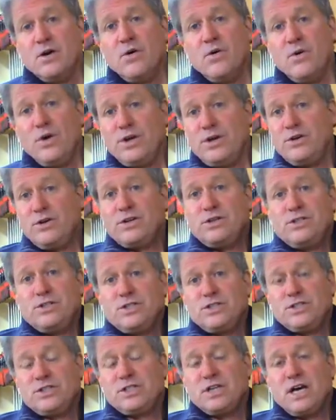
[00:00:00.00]
or you can
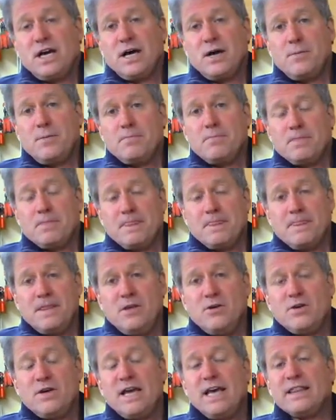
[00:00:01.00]
just um,
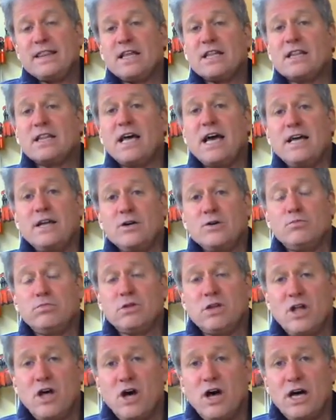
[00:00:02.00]
you can get the lighter
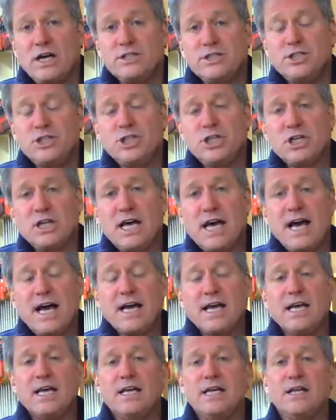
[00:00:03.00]
blonde
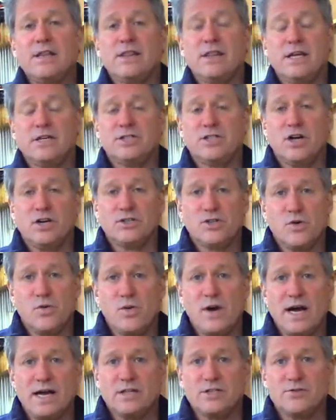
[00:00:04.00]
shellac that's also
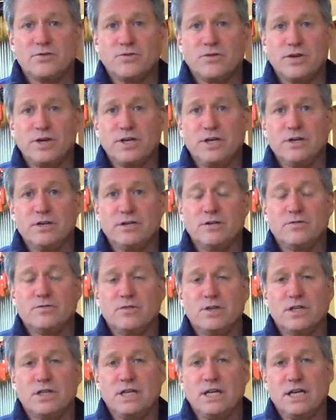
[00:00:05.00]
wax free.
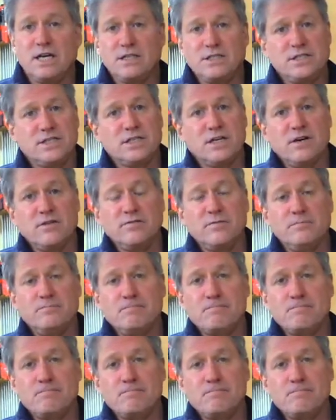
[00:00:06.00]
Really nice stuff.